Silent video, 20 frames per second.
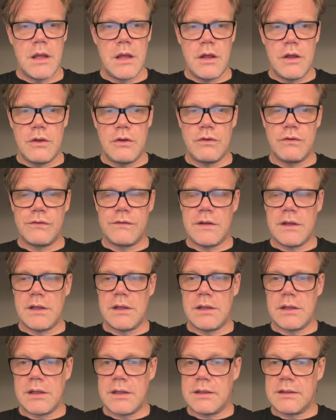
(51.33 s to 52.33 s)
You
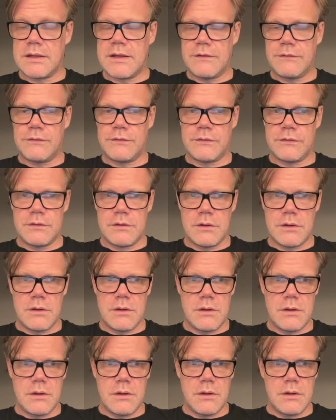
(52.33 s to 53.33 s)
see, it gives
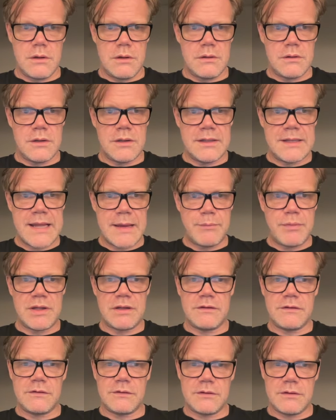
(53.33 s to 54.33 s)
the
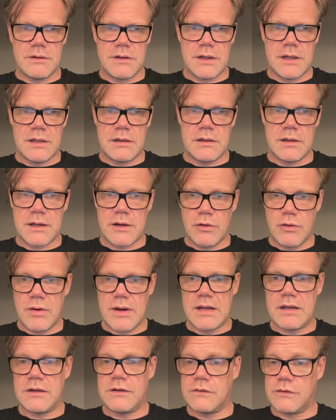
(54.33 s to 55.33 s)
debits and the
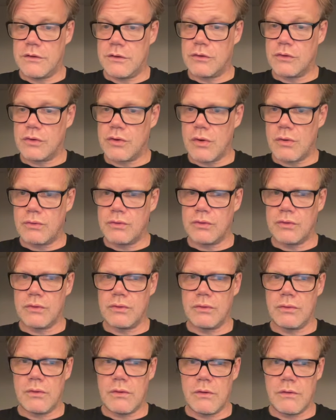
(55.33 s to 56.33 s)
credits, the
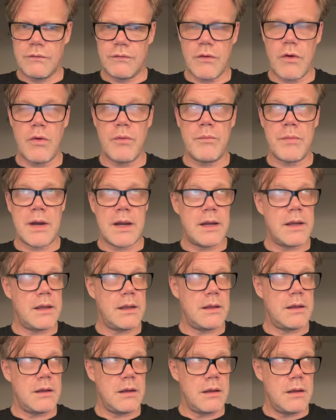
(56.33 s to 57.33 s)
total of all my
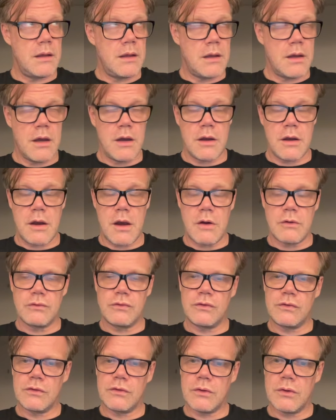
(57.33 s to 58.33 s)

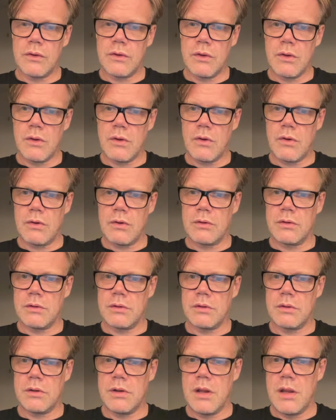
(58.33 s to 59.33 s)
accounts on
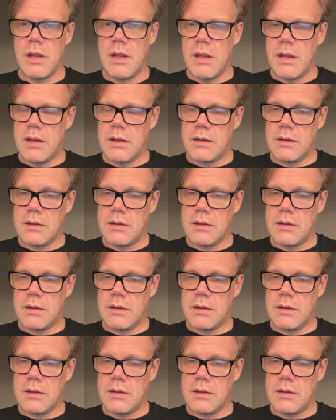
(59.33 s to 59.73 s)
the